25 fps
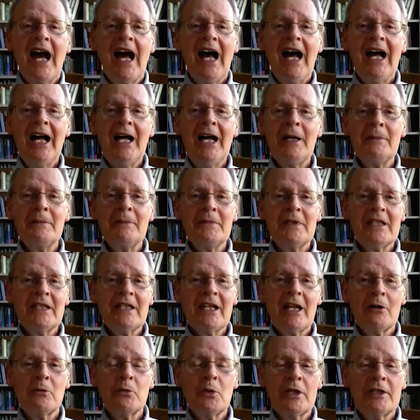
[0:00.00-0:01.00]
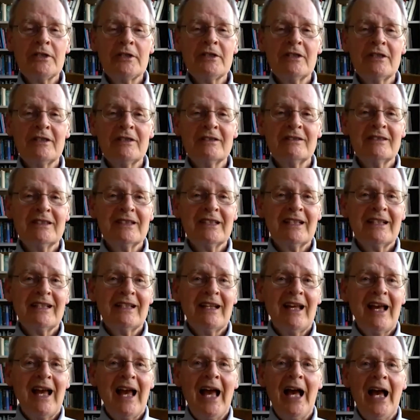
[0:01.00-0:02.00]
um, and I wondered
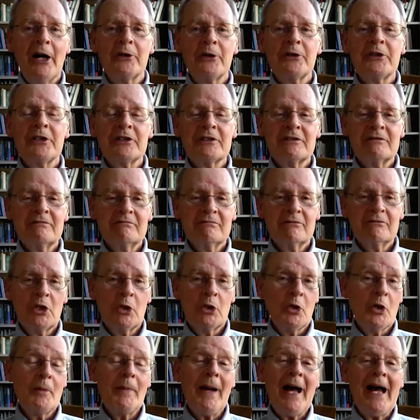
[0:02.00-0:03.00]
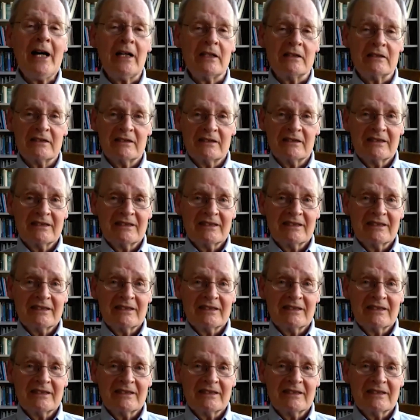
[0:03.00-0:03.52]
how to go about